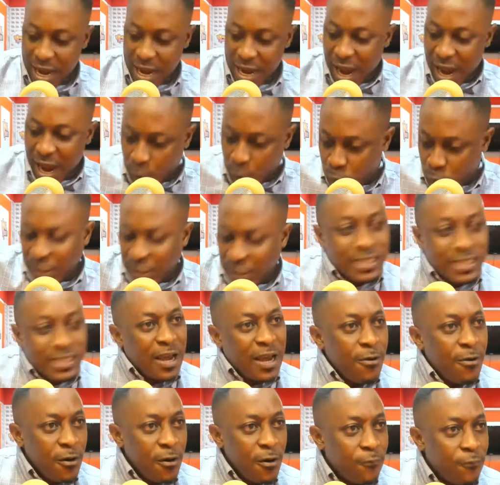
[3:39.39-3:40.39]
I could see say,
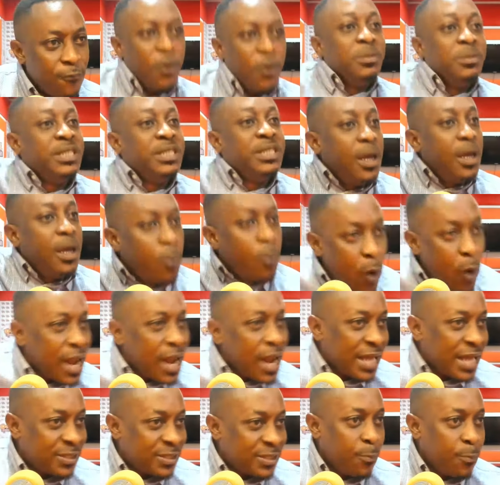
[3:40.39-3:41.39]
from the
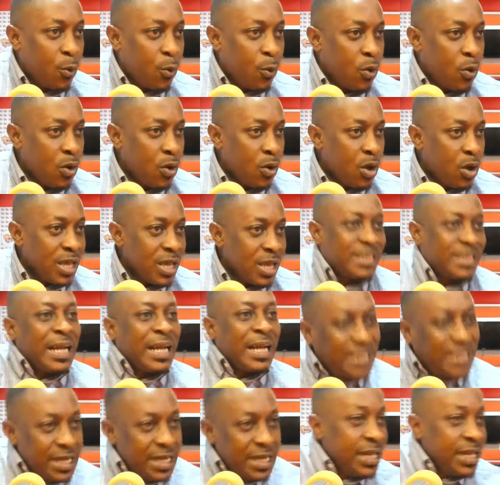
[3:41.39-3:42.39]
one as simple, it's
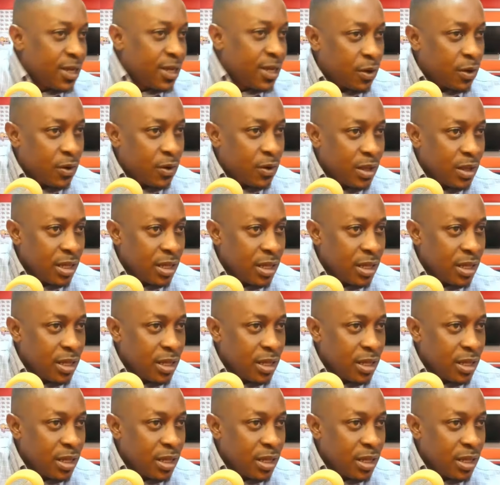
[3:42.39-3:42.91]
starting league, you know.